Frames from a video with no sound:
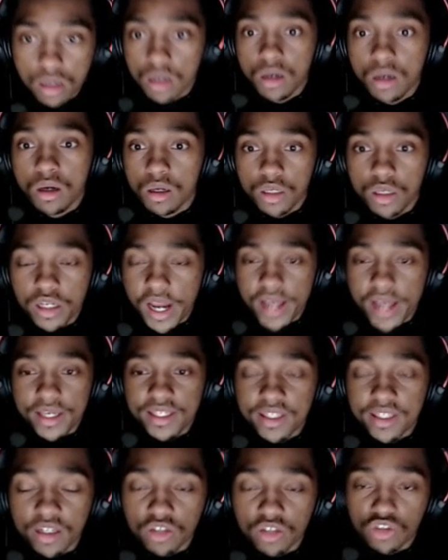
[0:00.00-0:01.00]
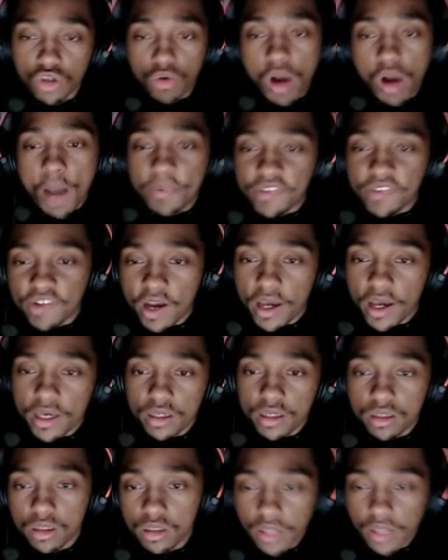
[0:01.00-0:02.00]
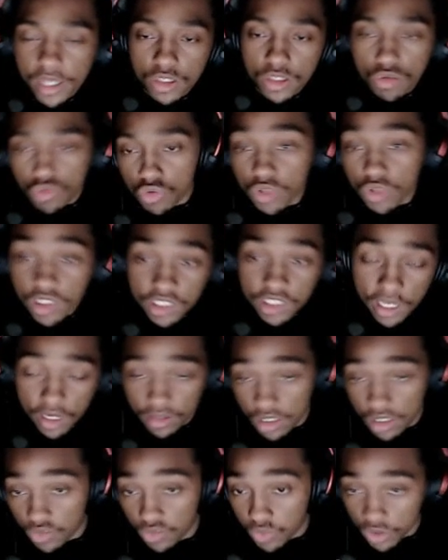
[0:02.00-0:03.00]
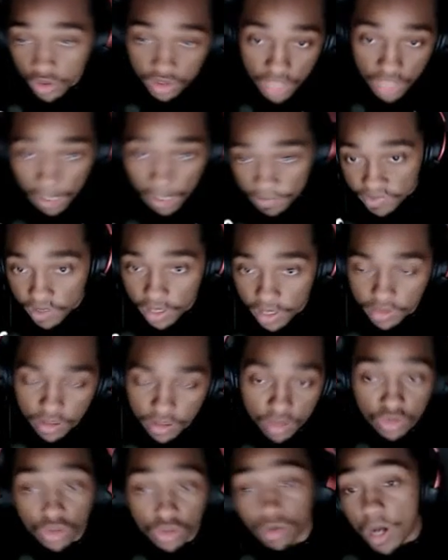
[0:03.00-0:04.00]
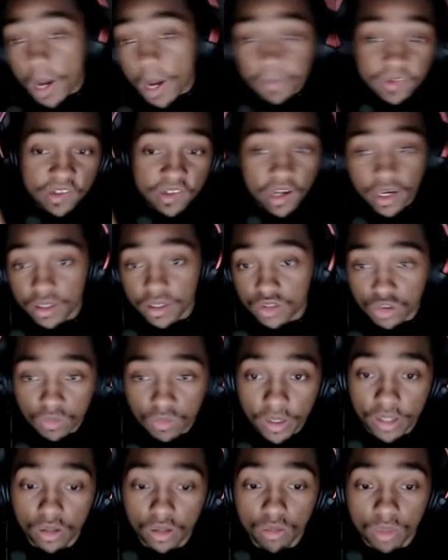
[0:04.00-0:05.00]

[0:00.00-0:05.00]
You're not. There's no upside. Like you do these kind of things when there's upside. There's no upside to Ryoma.